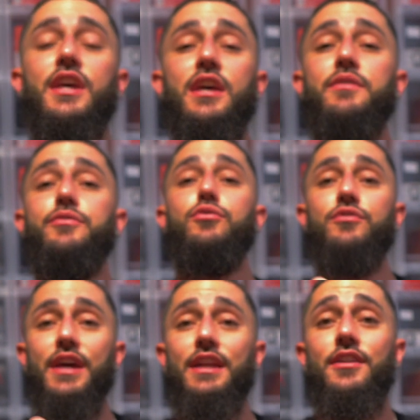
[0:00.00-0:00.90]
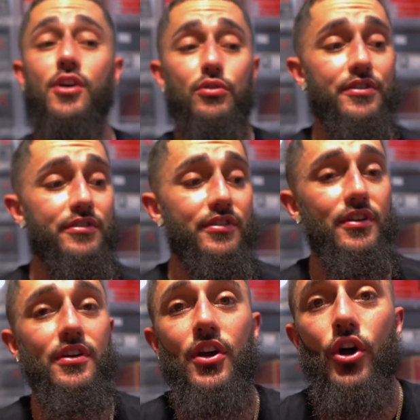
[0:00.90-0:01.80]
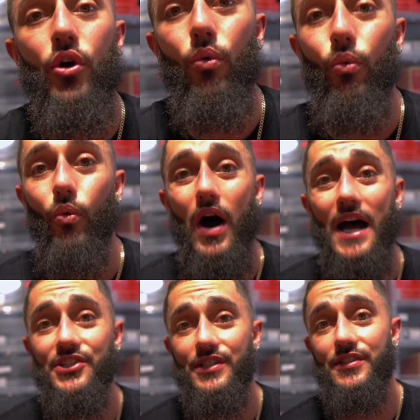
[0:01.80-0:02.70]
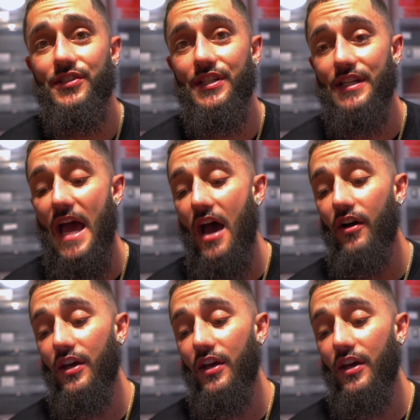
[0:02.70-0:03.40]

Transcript: if you didn't notice it, watch and see now,